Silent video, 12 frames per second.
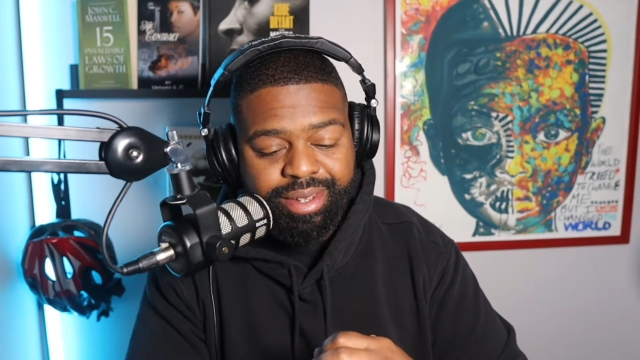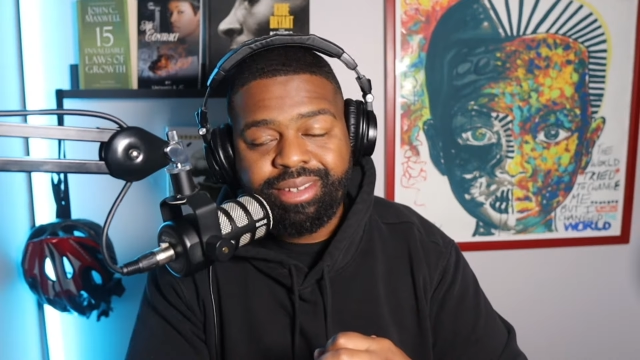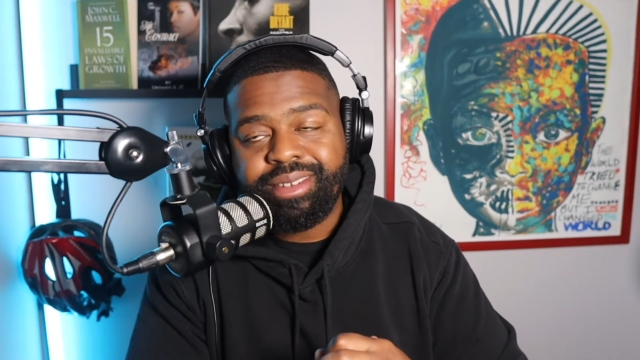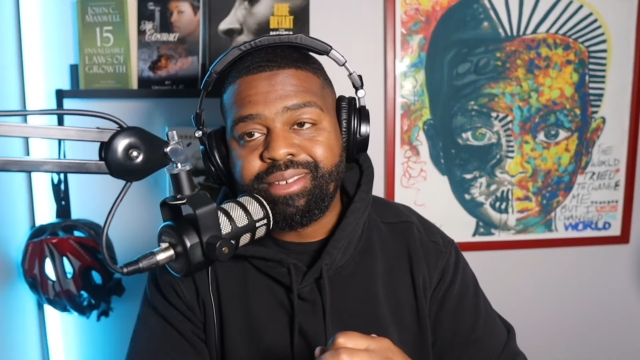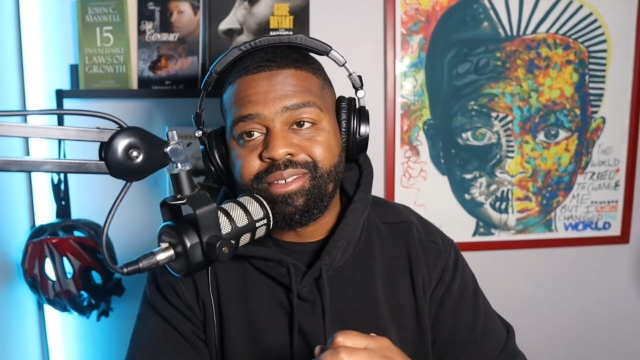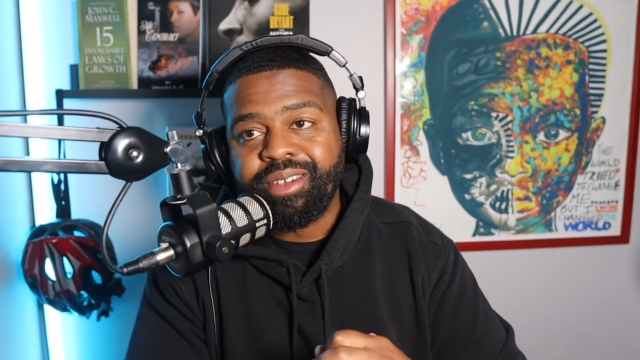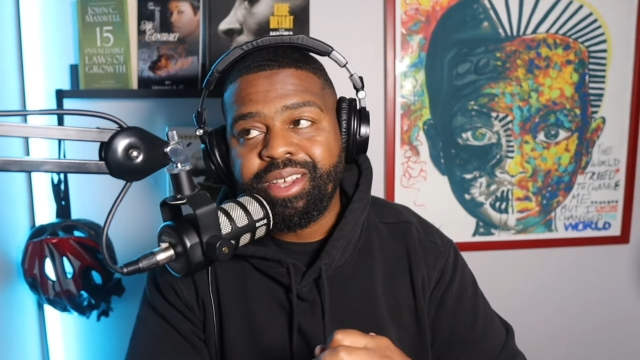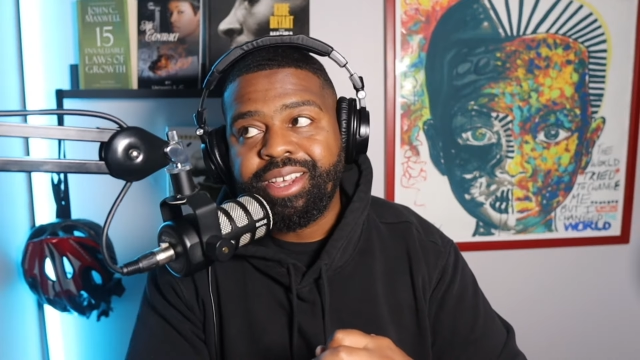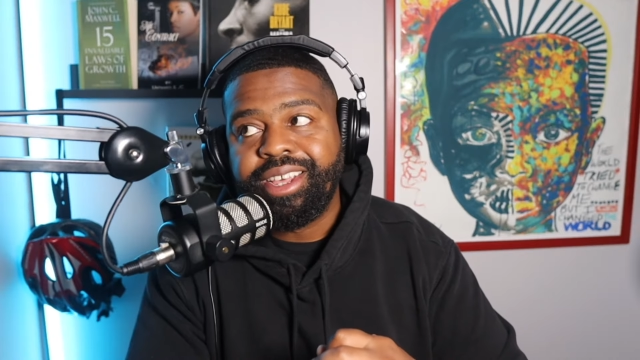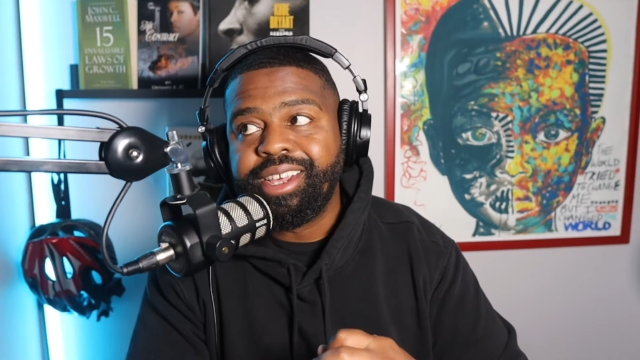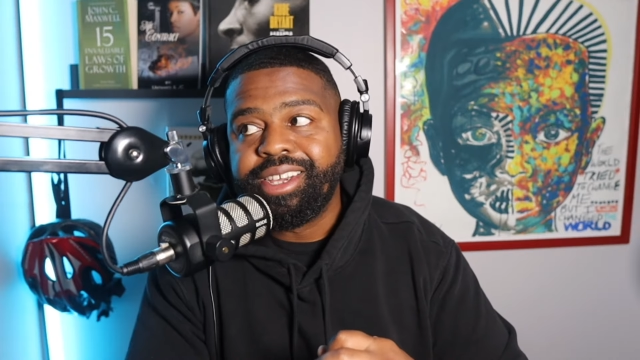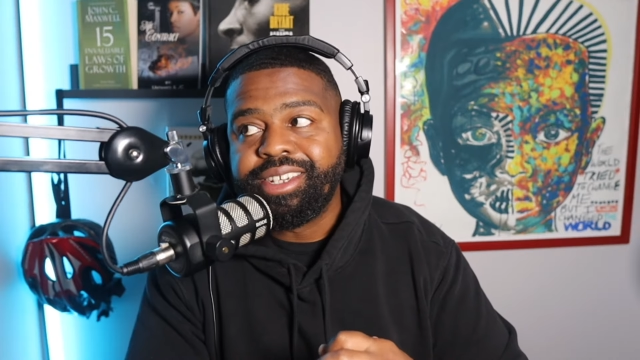This is
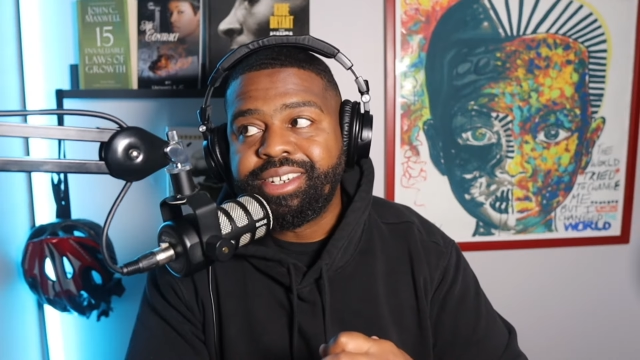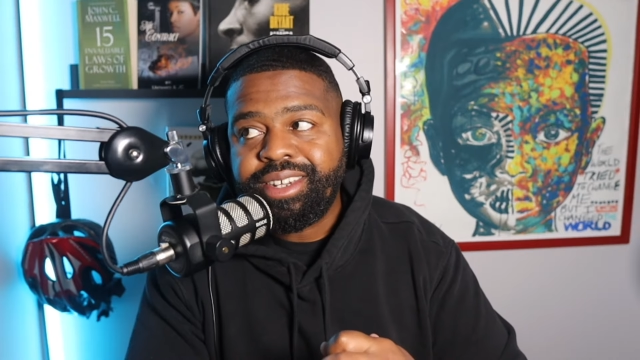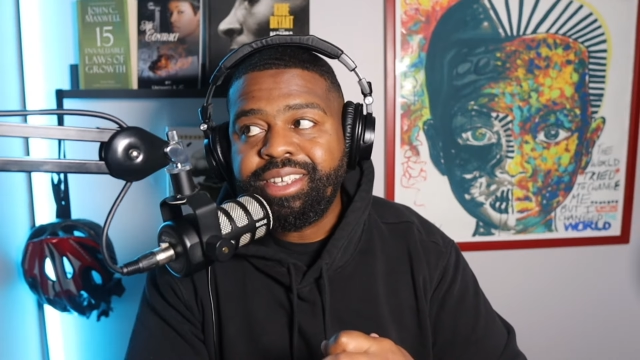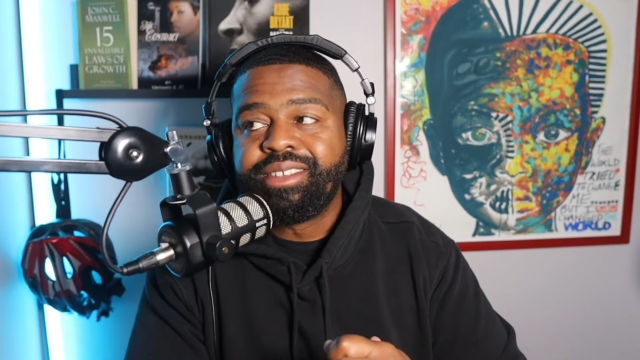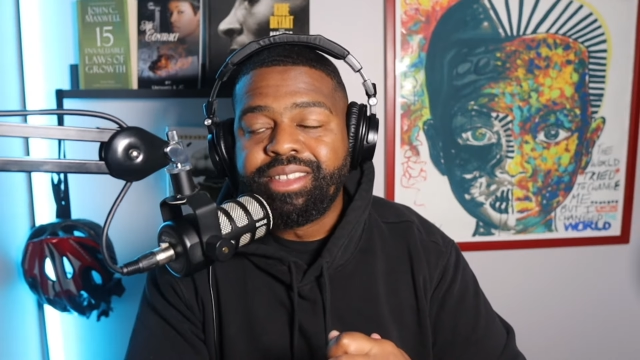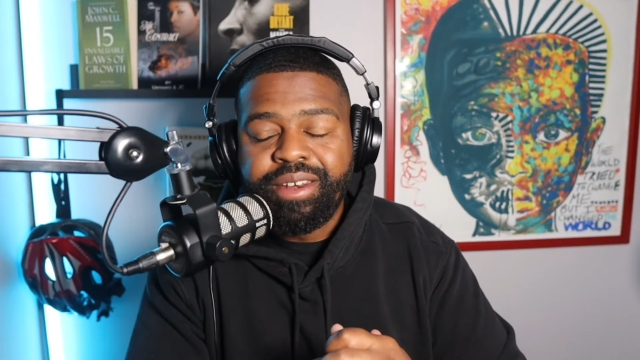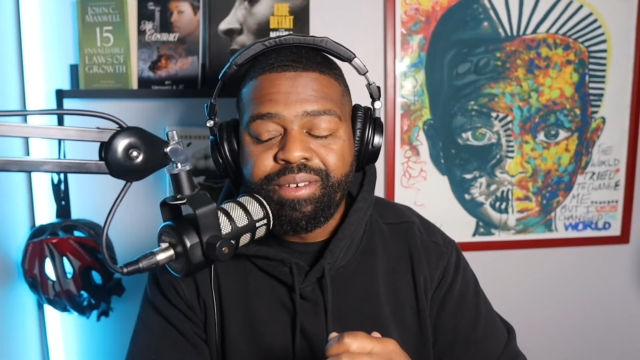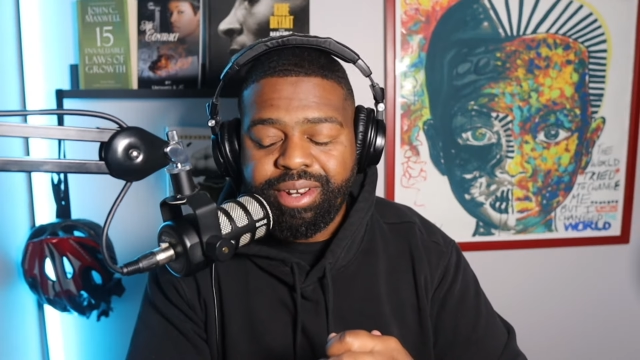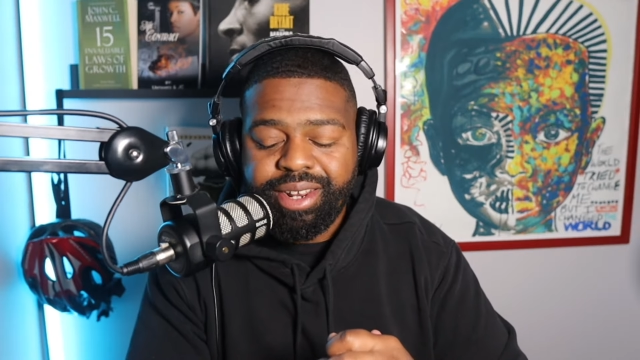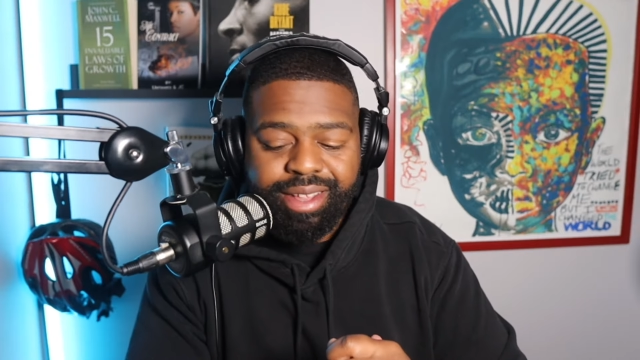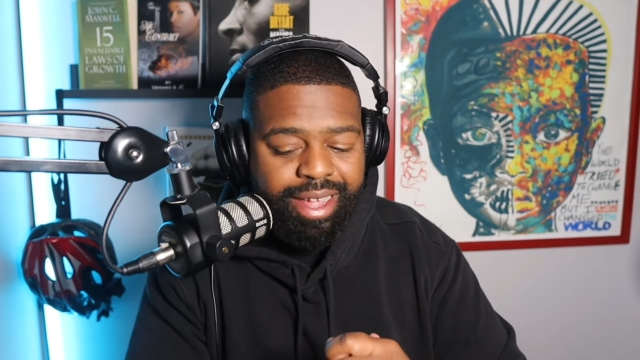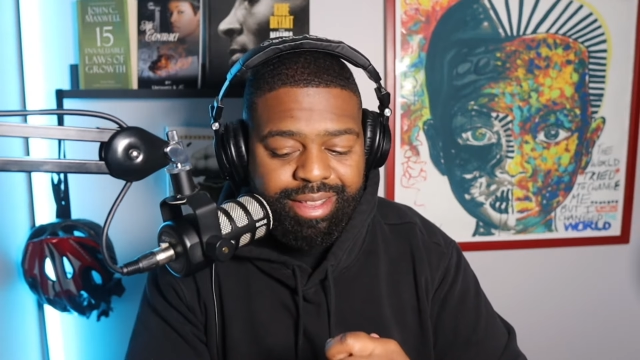she's
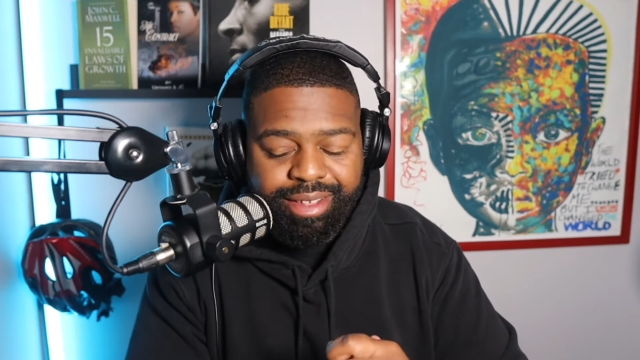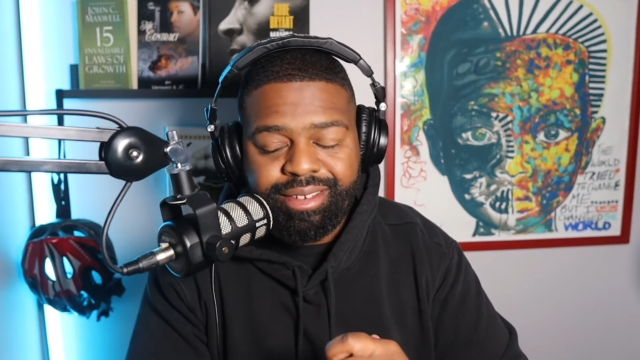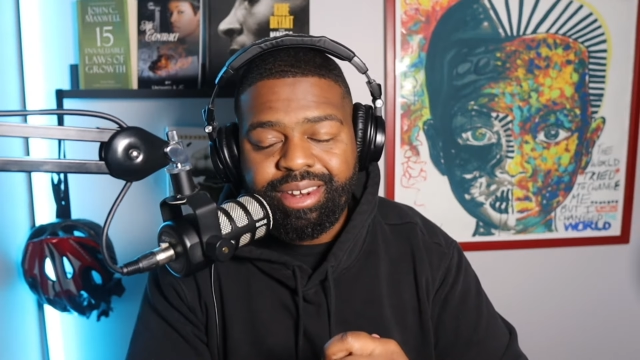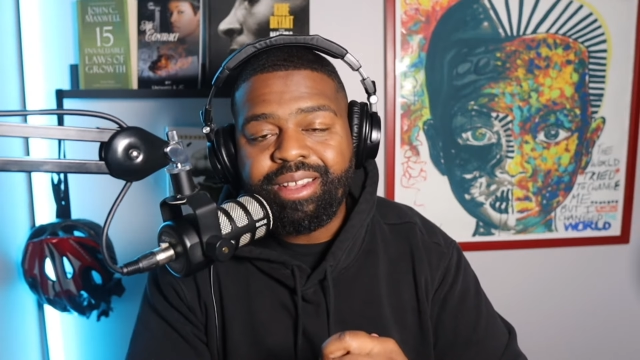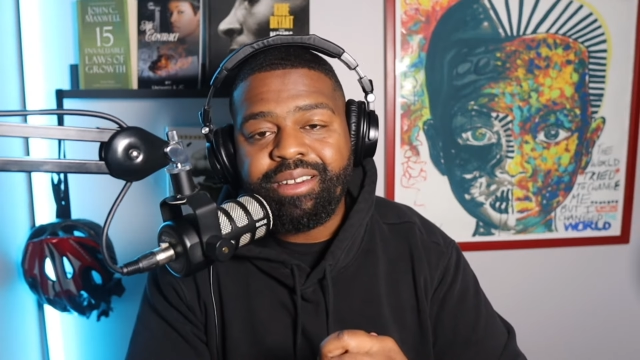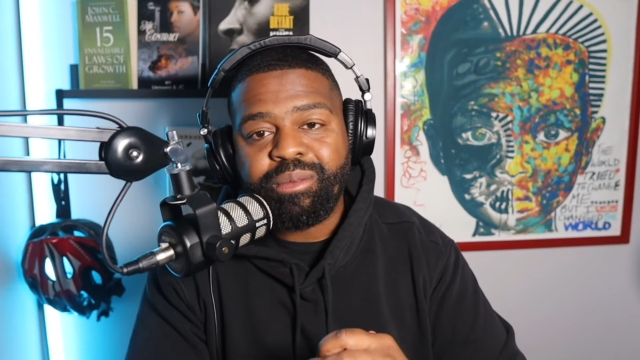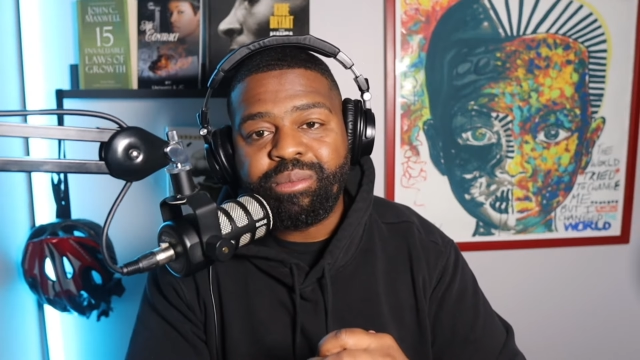literally the, the city